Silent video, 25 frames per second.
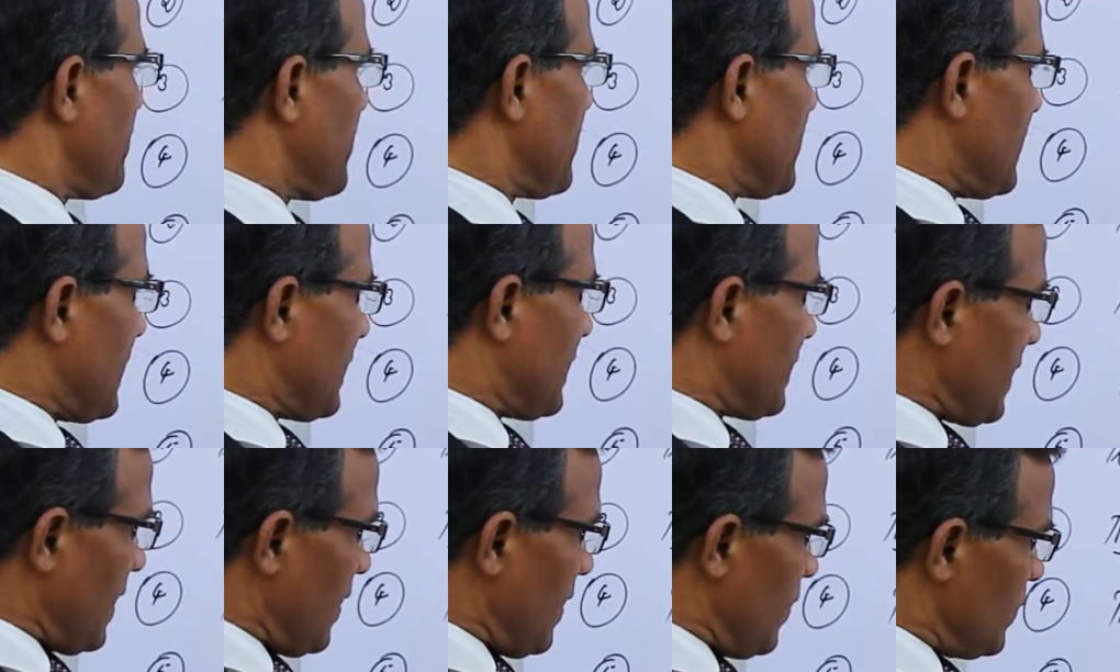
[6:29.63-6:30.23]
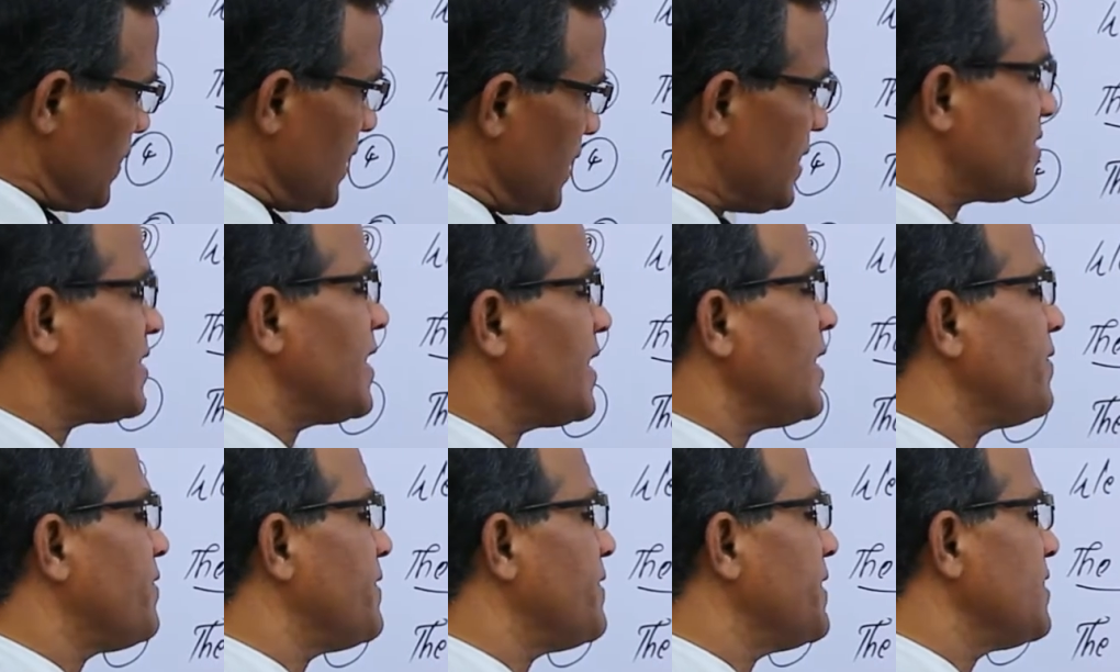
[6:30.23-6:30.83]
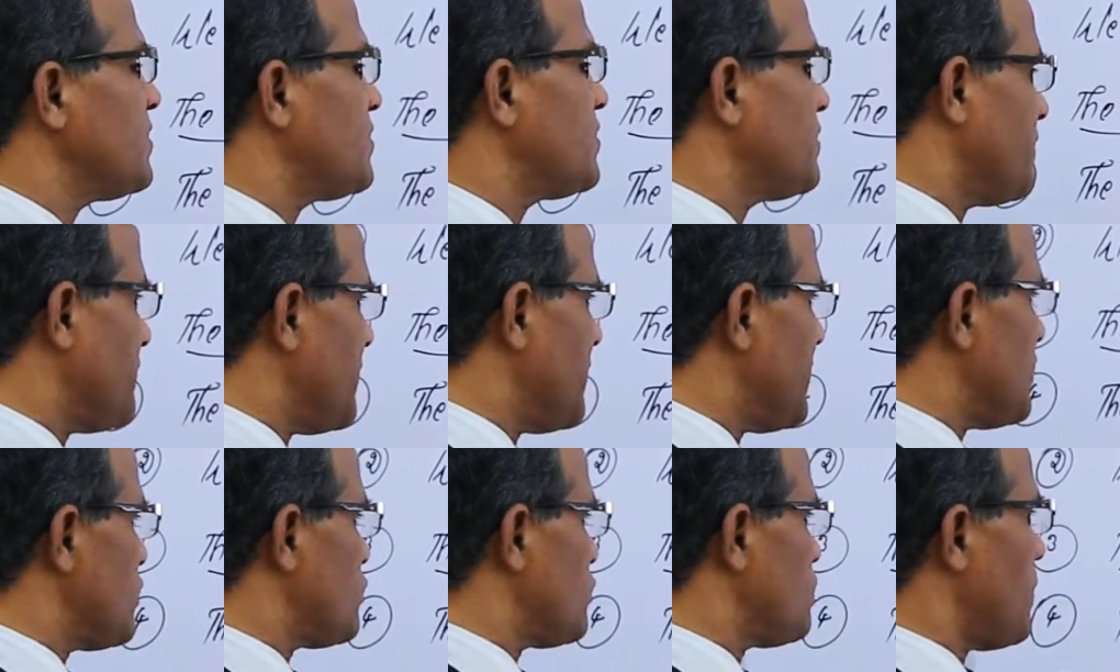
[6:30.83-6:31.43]
The town itself is
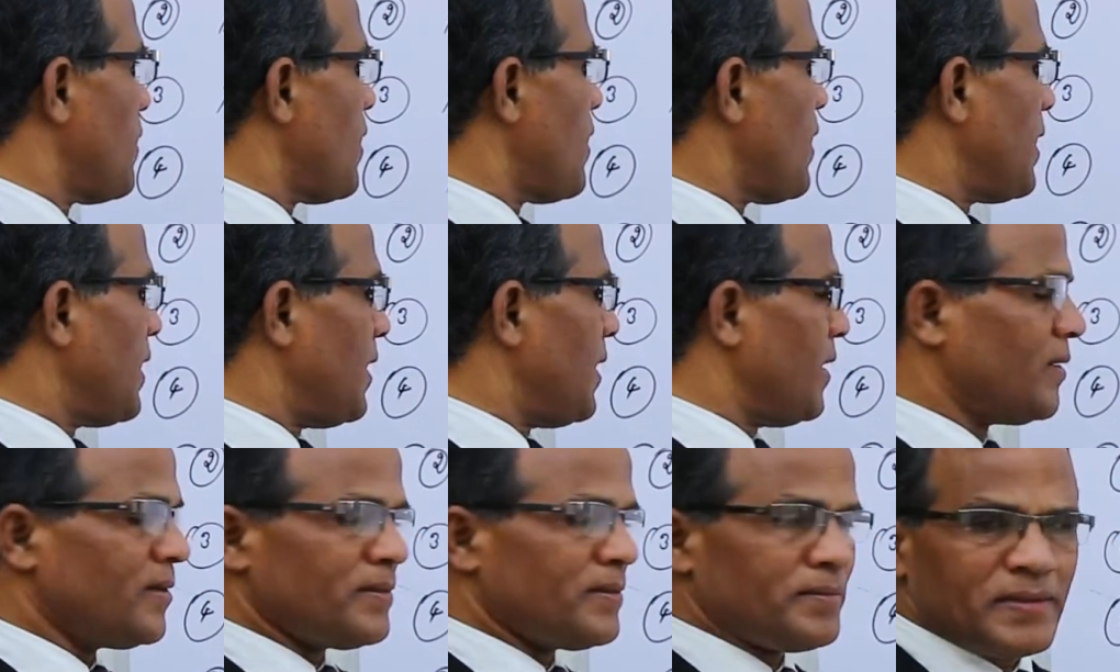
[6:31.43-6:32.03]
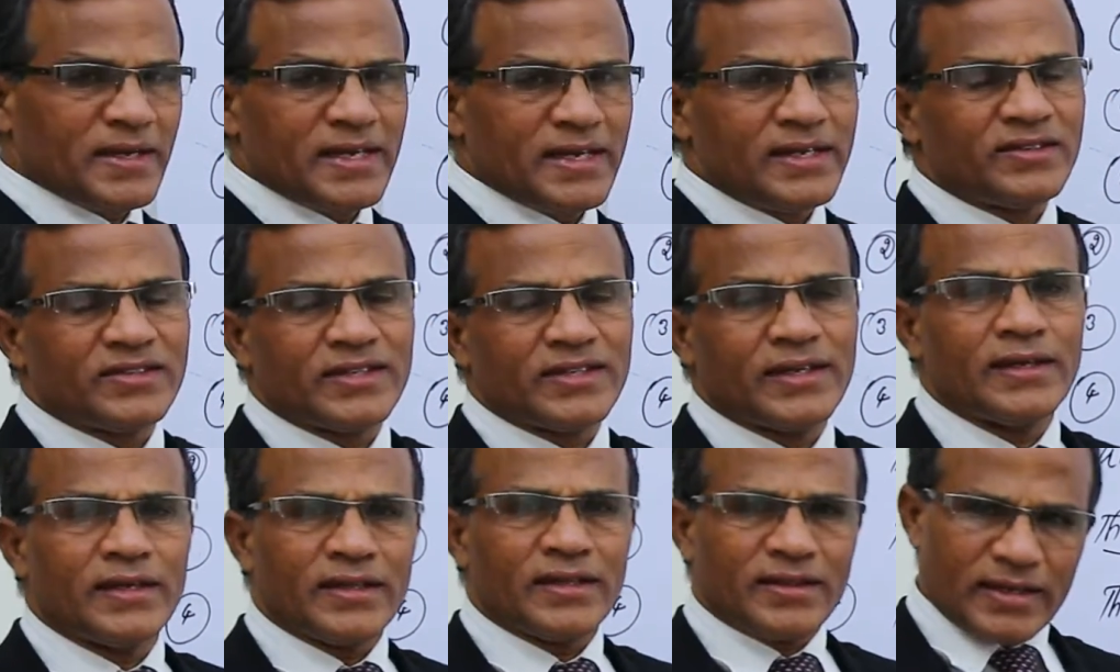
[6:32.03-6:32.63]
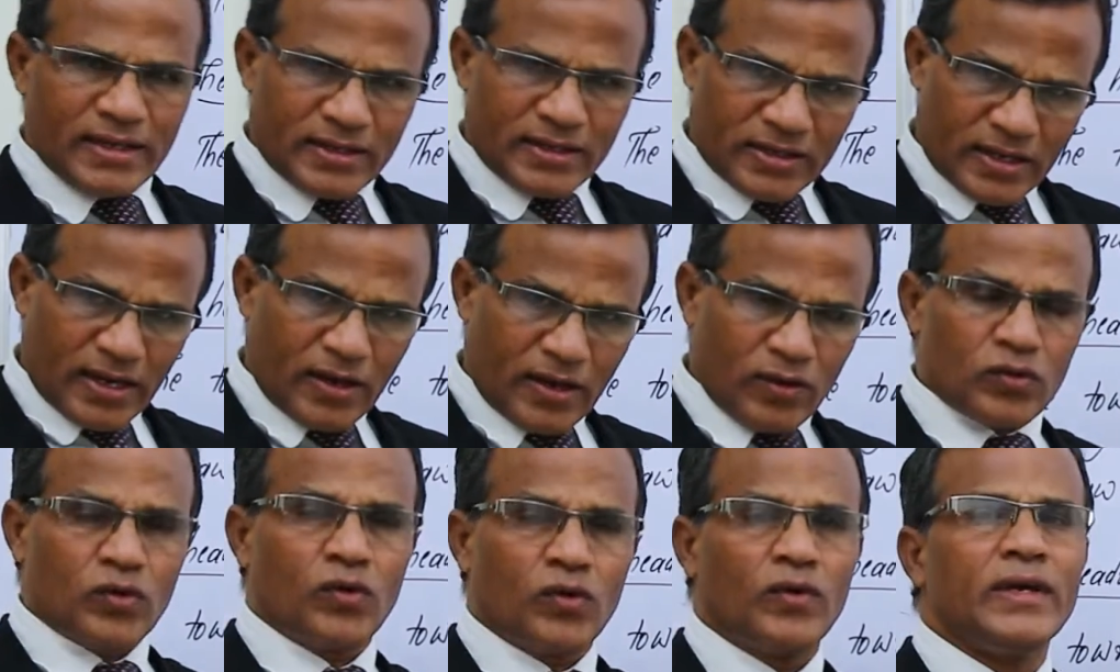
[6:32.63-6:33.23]
very small, means the
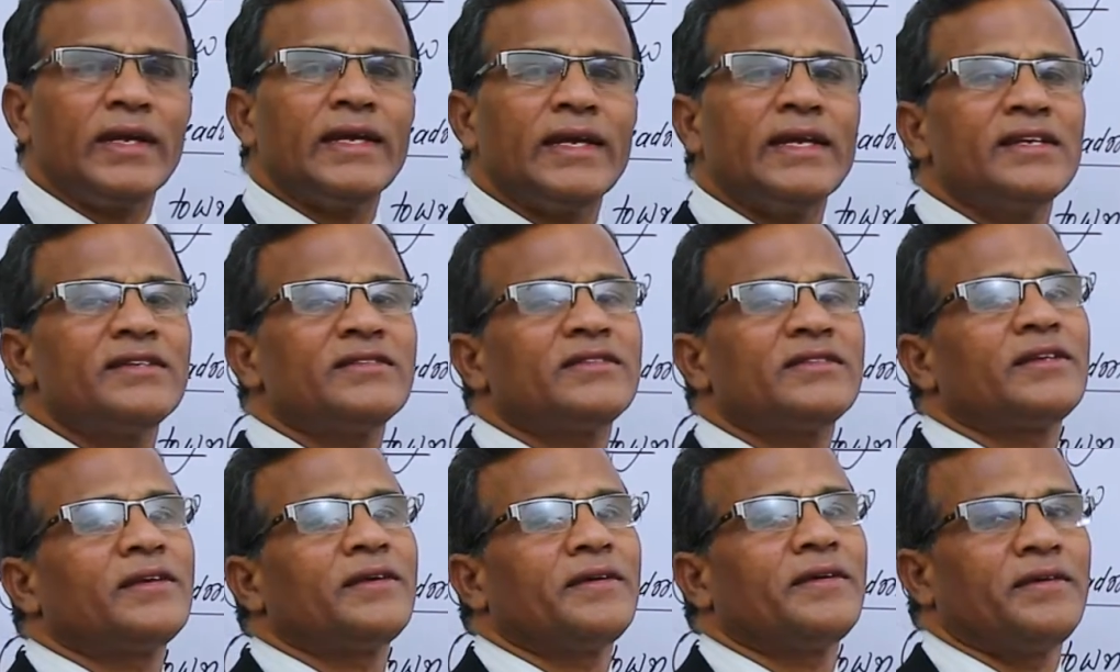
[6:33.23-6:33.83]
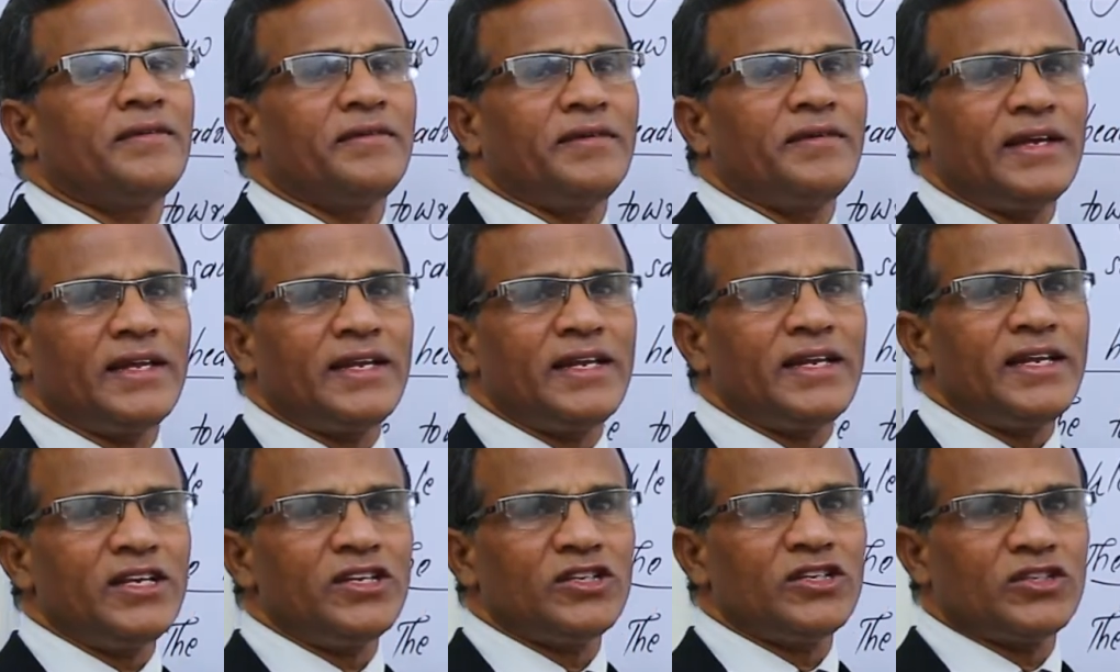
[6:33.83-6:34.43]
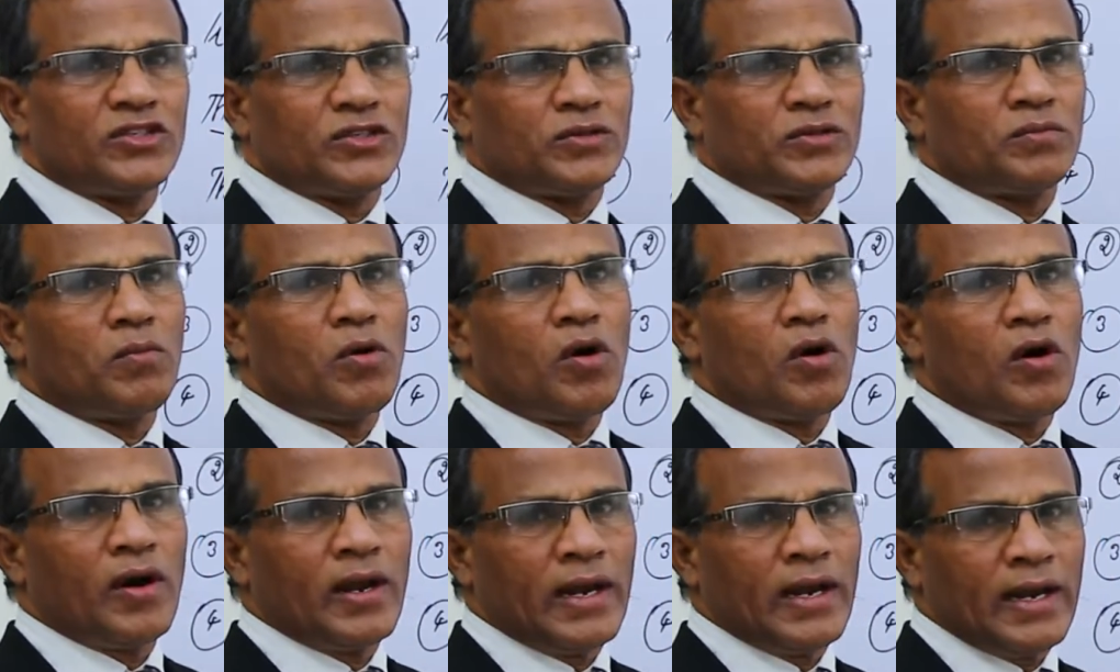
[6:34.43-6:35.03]
town only is very
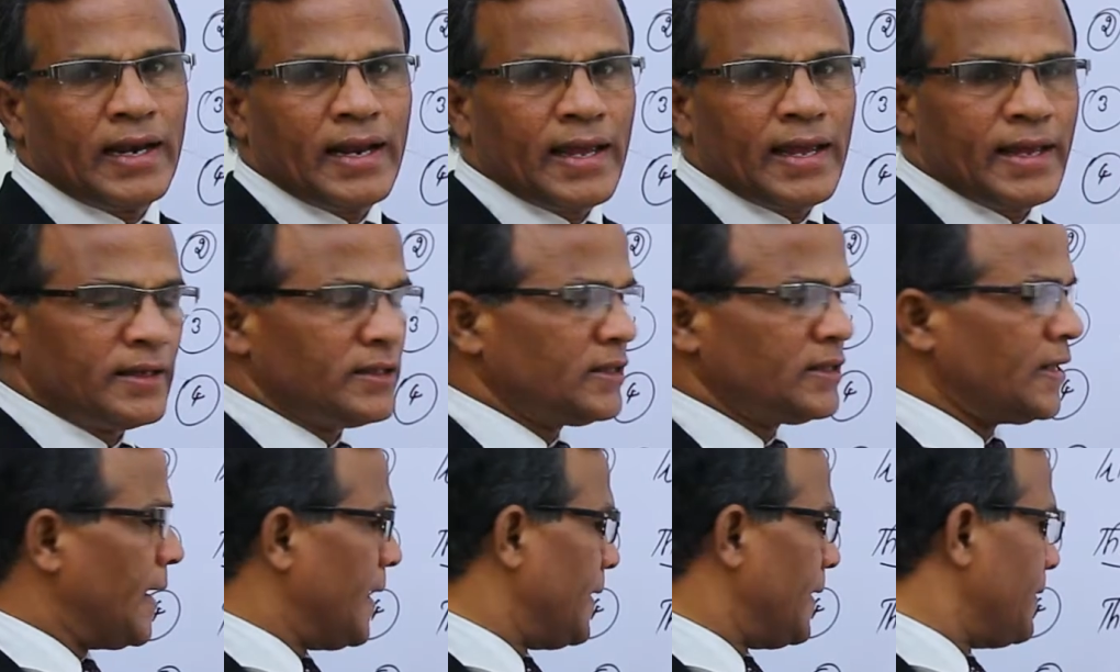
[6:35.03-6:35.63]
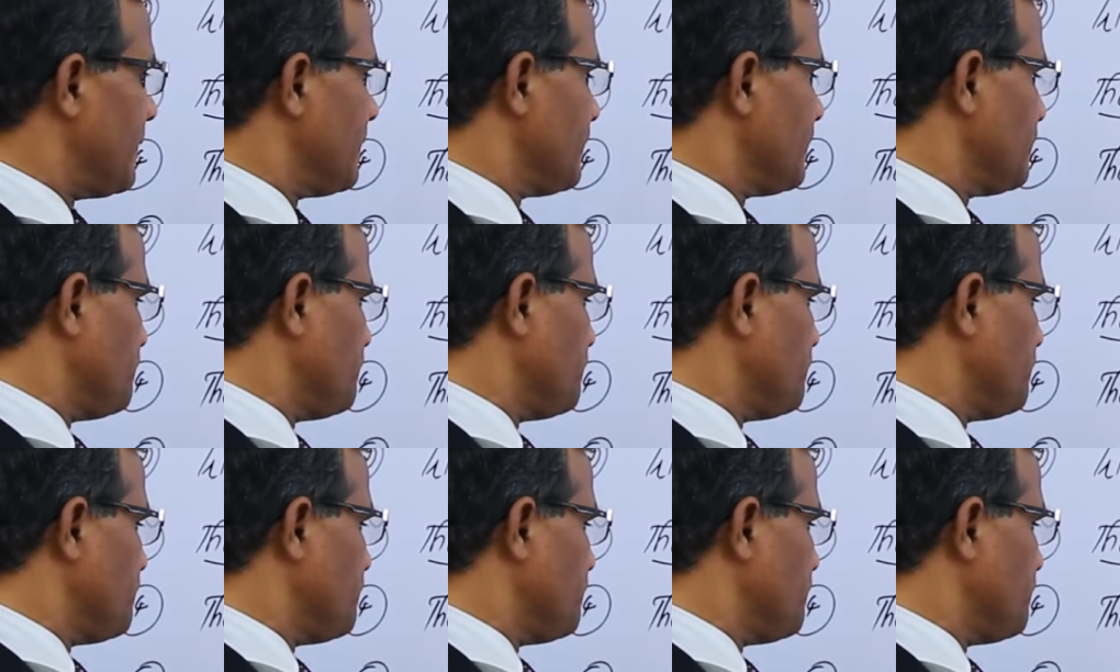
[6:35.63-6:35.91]
small, like that.